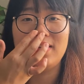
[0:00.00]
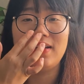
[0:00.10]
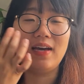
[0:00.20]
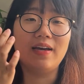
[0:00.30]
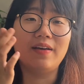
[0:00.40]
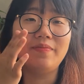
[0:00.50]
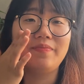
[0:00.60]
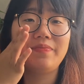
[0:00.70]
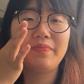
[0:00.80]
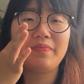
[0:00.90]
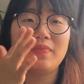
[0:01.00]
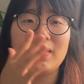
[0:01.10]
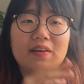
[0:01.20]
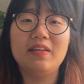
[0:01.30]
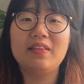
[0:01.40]

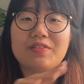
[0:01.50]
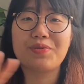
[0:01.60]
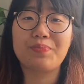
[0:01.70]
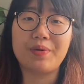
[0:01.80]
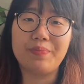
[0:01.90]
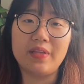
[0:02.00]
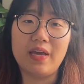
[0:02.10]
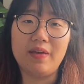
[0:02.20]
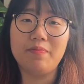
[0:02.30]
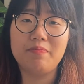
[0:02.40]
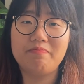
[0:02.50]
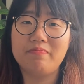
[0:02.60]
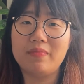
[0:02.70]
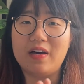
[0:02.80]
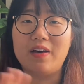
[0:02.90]
I think there's a proper name
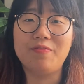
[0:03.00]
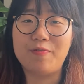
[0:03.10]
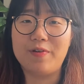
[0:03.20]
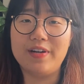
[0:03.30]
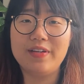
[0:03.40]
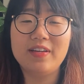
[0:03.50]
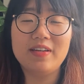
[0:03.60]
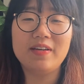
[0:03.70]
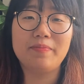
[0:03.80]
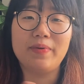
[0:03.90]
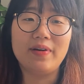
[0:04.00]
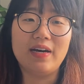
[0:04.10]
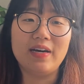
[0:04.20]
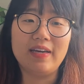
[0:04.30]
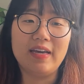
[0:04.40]
for it, but
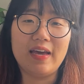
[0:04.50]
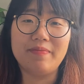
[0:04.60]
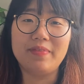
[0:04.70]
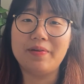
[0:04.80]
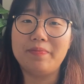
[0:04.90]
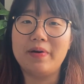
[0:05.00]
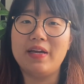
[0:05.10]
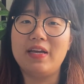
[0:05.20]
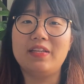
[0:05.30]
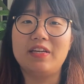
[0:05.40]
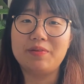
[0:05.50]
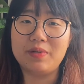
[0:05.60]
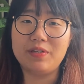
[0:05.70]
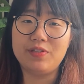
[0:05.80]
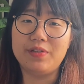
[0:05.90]
I am not buying any
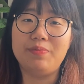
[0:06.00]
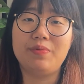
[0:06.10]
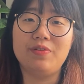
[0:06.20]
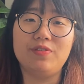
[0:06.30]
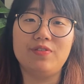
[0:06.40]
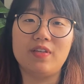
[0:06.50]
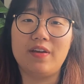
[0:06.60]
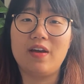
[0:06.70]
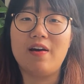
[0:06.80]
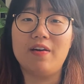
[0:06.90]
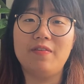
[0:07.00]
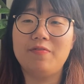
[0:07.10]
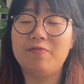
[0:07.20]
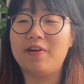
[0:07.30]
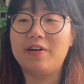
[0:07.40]
commercially produced like
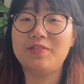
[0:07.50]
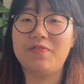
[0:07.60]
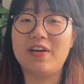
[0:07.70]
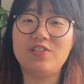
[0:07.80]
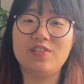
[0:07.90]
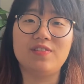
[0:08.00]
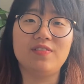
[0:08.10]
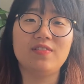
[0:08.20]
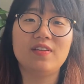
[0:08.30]
fast fashion